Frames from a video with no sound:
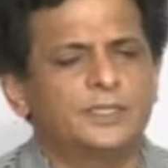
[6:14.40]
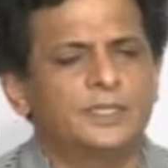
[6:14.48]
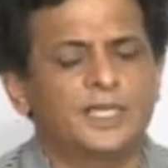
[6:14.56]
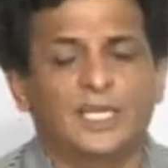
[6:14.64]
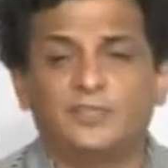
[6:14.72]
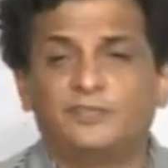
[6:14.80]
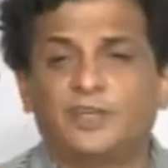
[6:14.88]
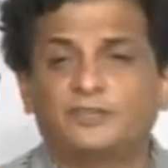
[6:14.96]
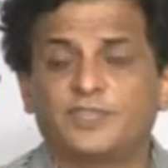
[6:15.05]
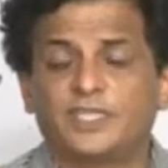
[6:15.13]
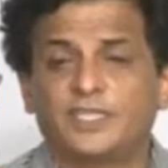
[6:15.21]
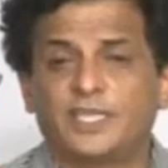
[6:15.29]
life
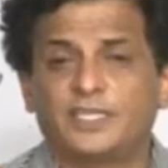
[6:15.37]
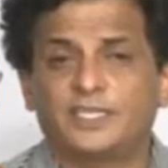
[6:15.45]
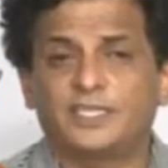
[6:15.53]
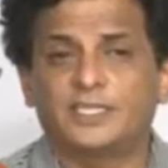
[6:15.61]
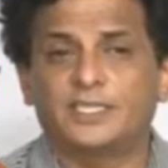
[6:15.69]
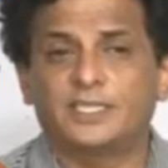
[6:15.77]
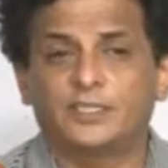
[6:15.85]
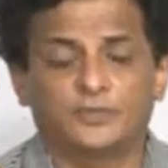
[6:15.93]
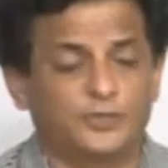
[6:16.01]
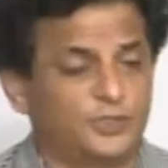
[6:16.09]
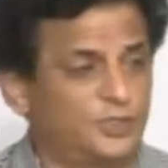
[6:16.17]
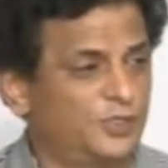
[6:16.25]
after death.
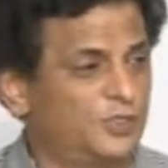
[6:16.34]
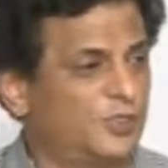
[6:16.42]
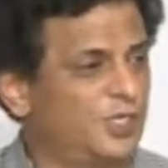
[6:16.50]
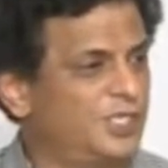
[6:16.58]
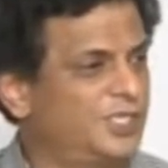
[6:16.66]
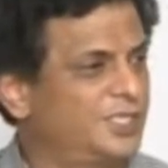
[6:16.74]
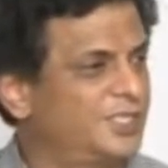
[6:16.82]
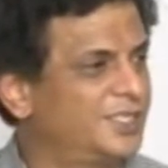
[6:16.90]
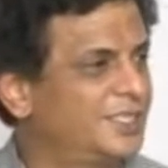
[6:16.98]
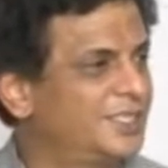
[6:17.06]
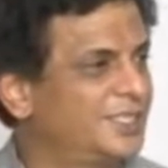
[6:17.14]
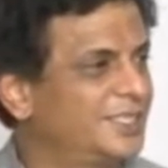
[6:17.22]
If you do good,
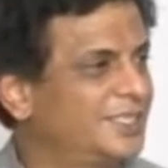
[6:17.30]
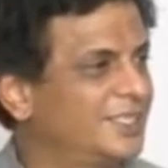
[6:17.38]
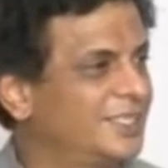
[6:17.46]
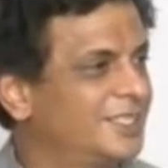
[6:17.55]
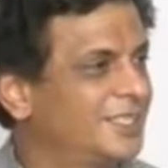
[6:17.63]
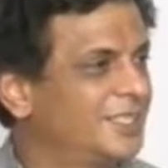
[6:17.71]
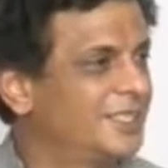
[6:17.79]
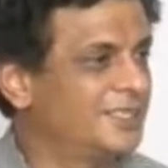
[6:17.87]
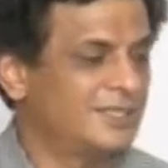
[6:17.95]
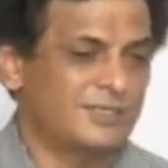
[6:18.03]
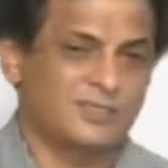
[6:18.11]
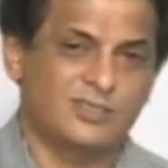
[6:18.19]

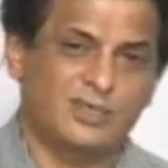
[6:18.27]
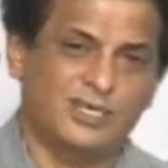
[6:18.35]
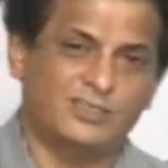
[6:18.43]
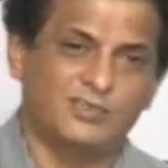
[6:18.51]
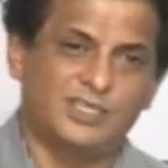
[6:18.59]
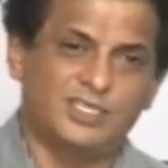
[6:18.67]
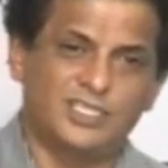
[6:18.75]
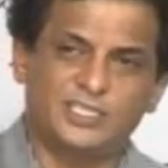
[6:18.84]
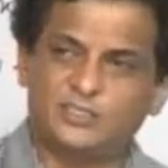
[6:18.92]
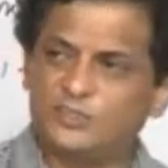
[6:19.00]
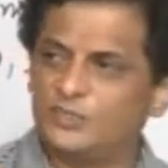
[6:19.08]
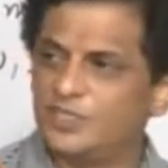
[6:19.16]
God will
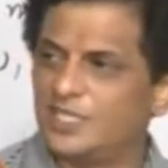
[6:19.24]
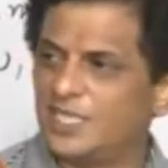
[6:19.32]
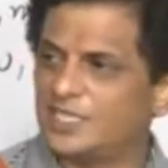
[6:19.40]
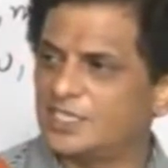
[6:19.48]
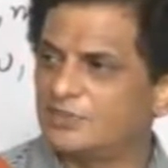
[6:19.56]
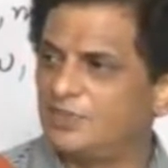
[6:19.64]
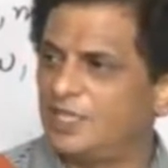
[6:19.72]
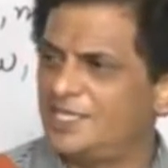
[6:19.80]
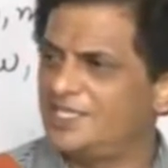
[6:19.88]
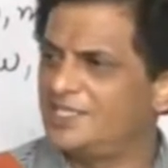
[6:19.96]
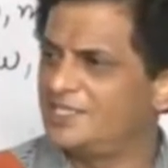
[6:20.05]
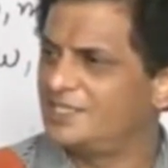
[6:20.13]
treat you in the next
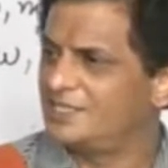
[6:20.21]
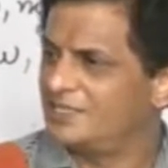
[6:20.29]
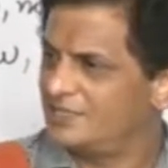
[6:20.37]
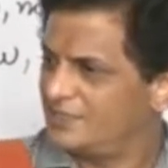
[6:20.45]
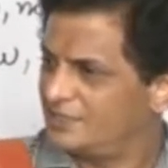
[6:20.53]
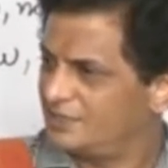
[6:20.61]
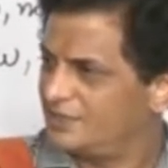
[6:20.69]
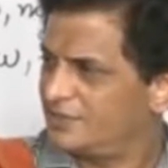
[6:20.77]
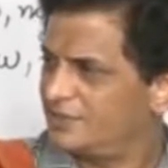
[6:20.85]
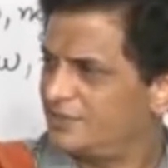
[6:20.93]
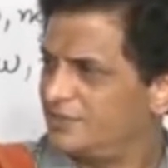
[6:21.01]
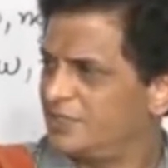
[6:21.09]
world
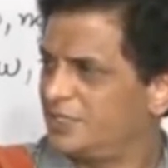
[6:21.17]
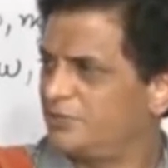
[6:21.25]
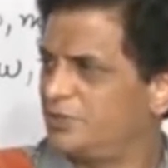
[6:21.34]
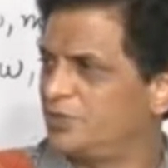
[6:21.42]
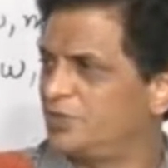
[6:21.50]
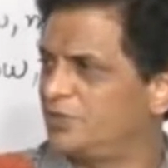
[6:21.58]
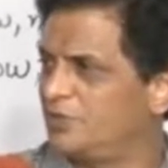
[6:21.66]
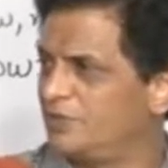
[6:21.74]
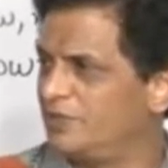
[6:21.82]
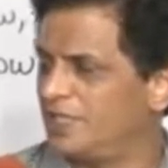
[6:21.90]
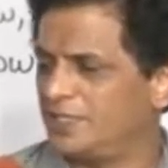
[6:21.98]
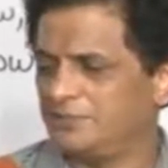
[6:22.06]
in a beautiful
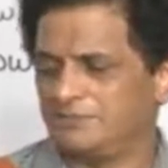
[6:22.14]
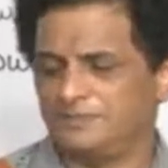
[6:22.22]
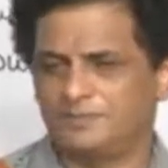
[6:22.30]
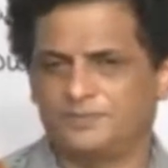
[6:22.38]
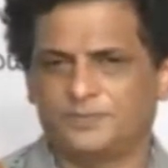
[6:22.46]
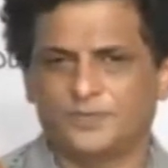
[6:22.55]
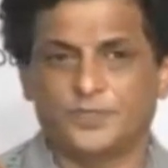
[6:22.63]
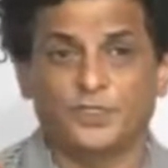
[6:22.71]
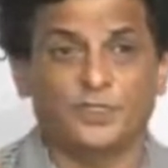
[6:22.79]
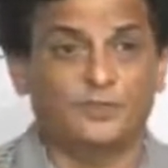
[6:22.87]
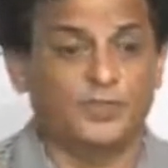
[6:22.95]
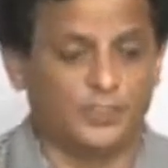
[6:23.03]
way.
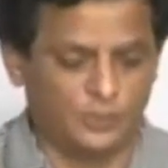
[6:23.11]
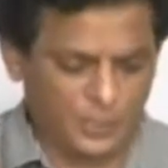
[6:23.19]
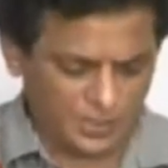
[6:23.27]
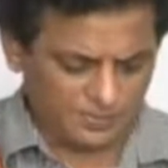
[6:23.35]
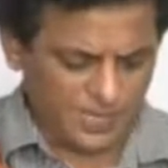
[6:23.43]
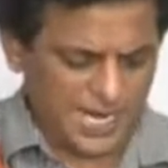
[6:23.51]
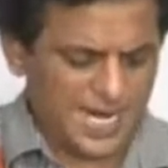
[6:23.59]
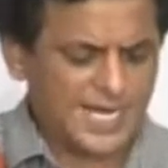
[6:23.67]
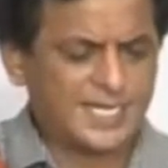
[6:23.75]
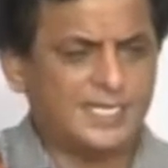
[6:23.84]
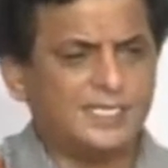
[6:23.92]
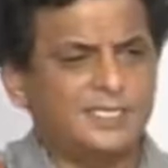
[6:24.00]
If you are doing
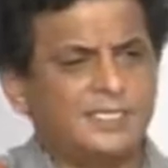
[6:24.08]
bad,